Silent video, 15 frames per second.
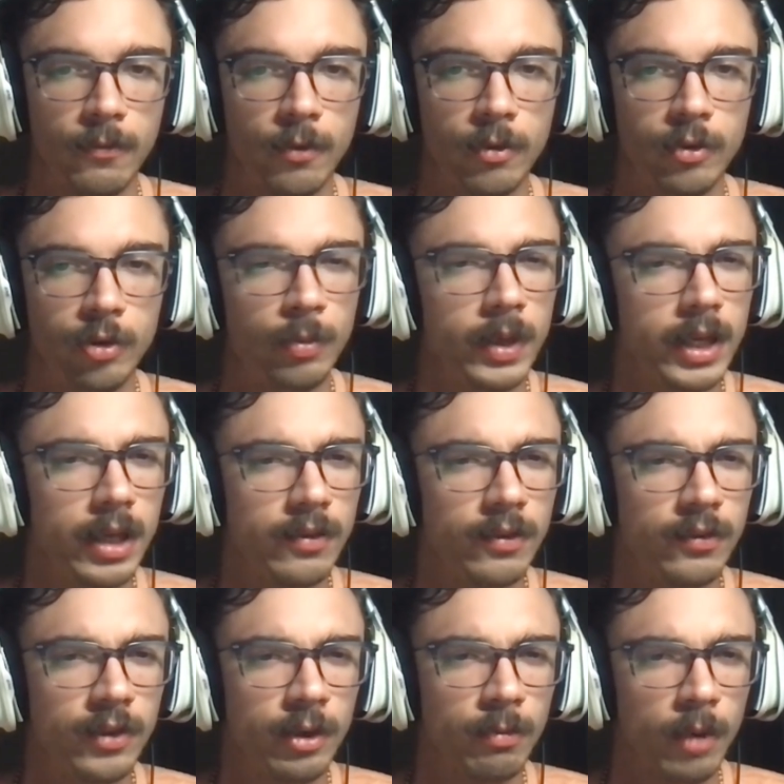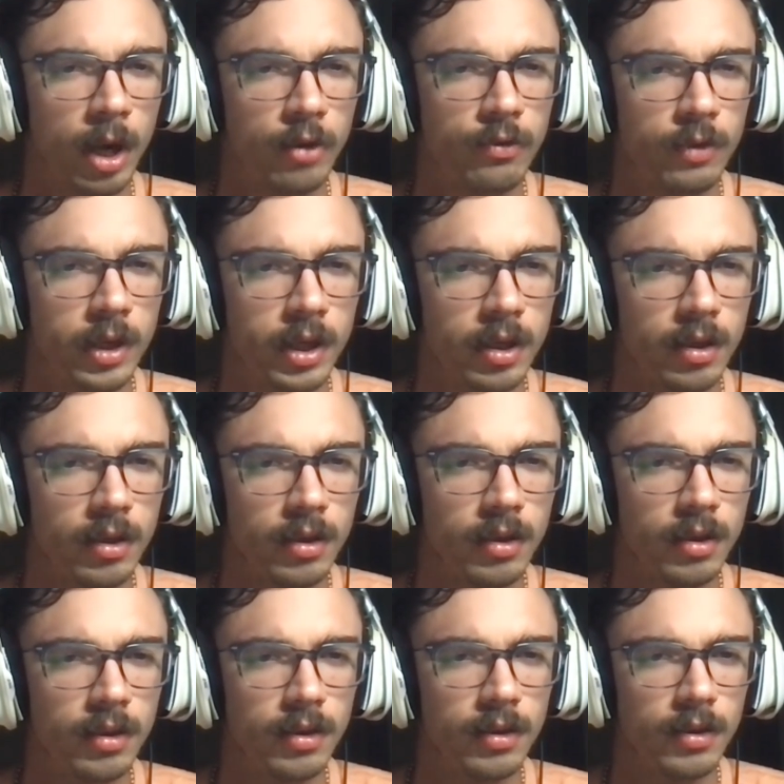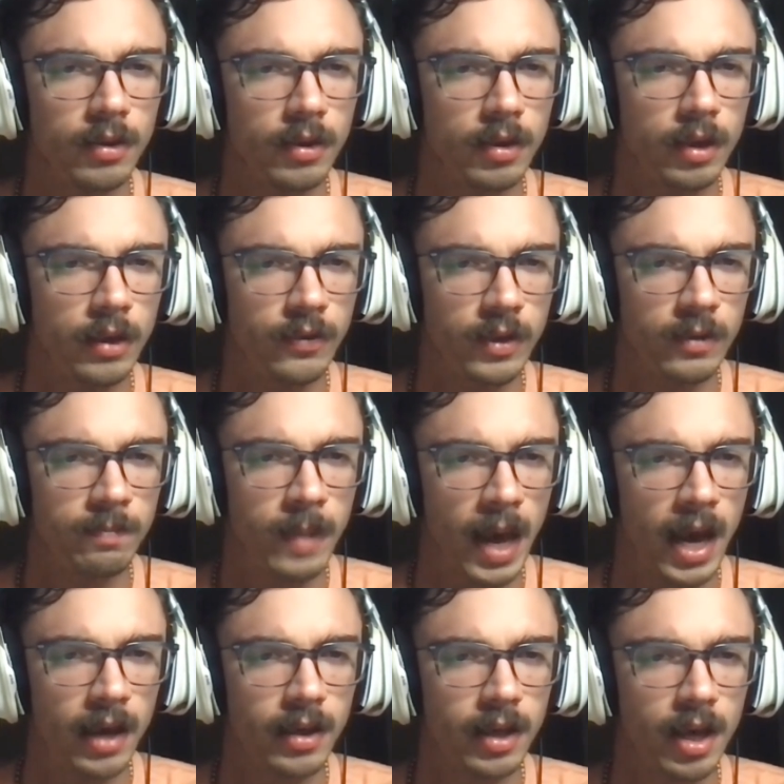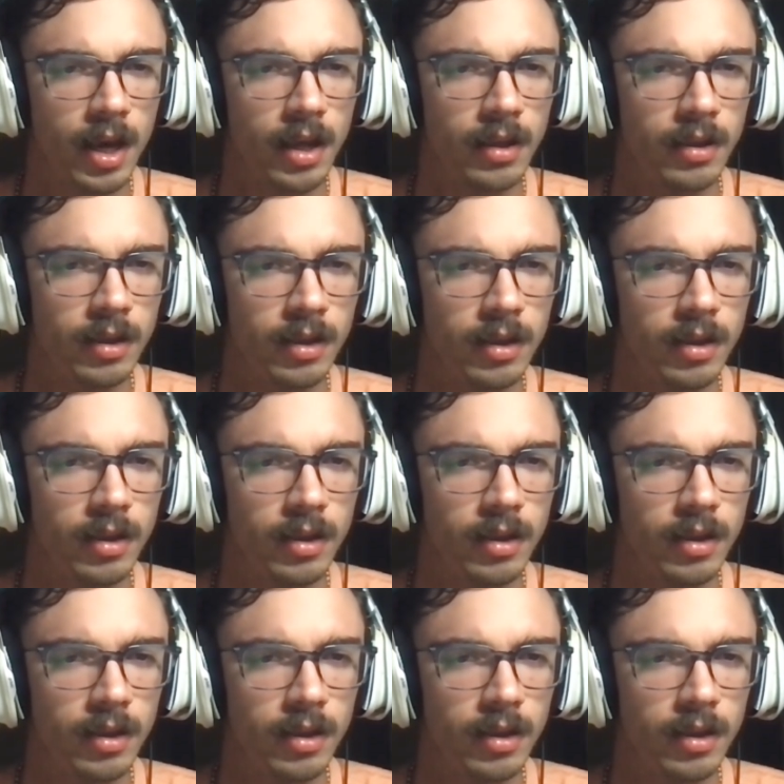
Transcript: Brentford. Do we get to see Rodri? Is he back yet?